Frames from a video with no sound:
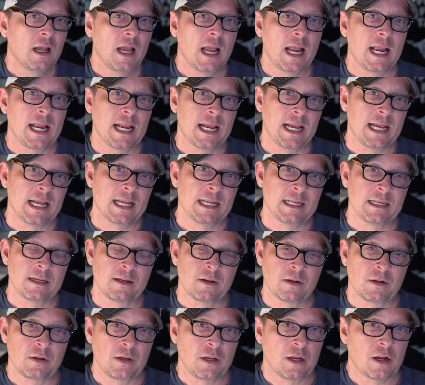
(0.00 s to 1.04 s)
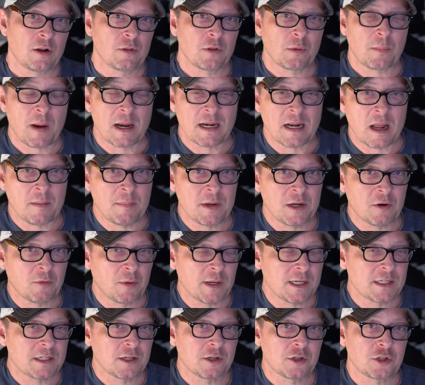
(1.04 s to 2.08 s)
And, there might not be a
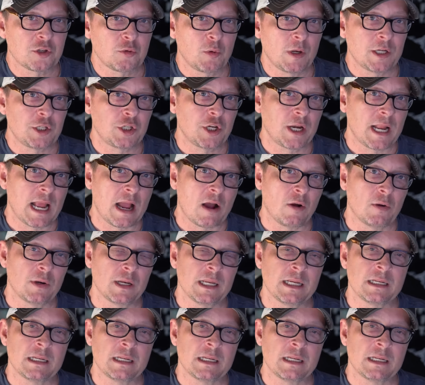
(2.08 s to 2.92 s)
reason to switch it out